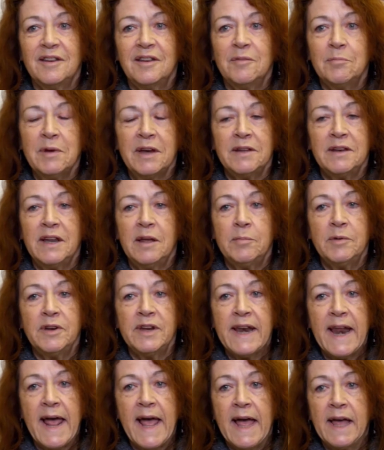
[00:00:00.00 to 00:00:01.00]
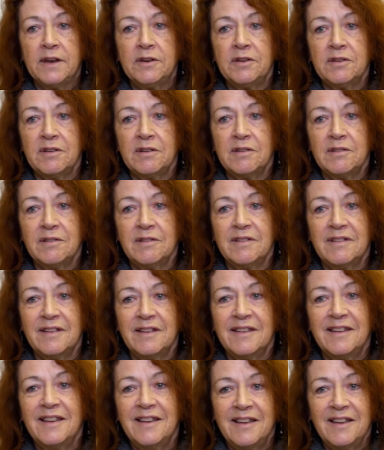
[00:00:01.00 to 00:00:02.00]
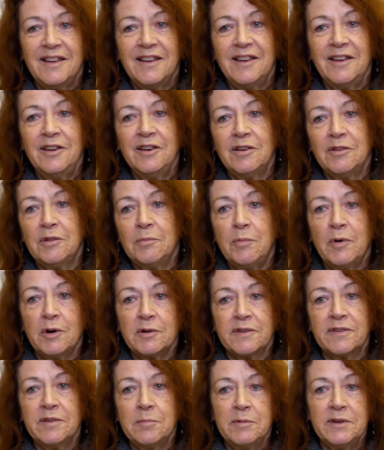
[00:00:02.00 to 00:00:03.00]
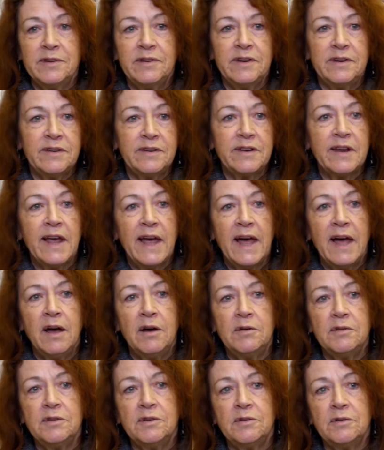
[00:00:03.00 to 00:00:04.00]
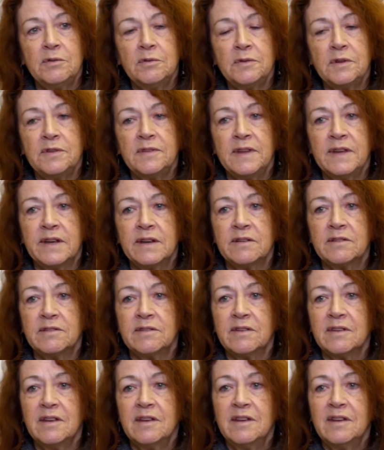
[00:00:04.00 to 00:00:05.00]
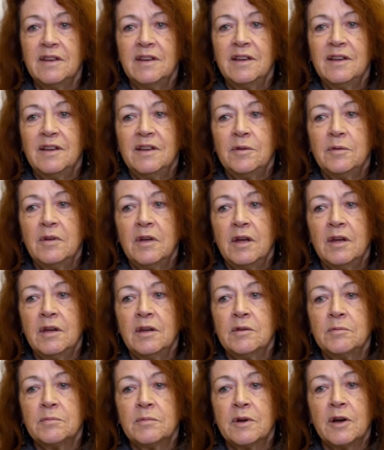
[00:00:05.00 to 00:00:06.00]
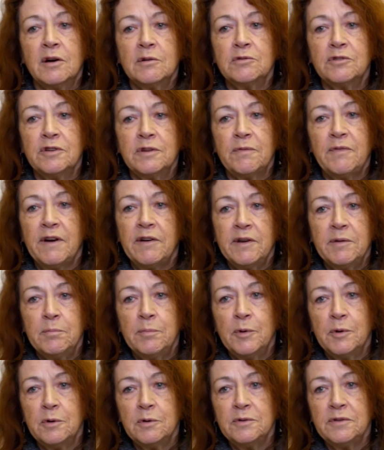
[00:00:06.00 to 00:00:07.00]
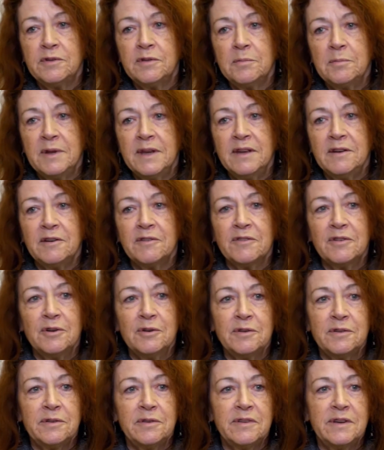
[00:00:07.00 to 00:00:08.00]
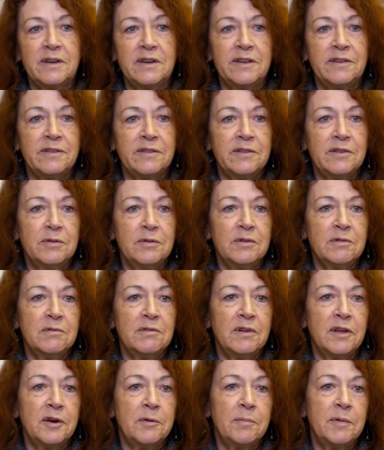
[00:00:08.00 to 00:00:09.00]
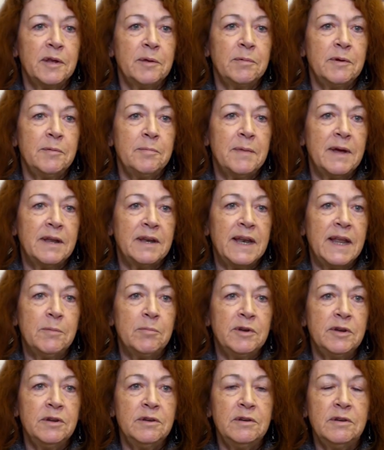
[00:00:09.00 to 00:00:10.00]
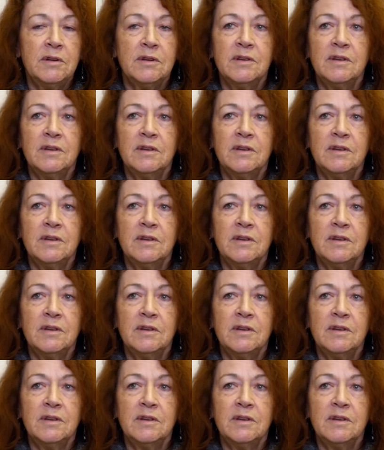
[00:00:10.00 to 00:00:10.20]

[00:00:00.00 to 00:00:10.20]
Mount Lebanon had the proximity to town and all the things. Culture is very important to me, and of course it is to a lot of people in Mount Lebanon.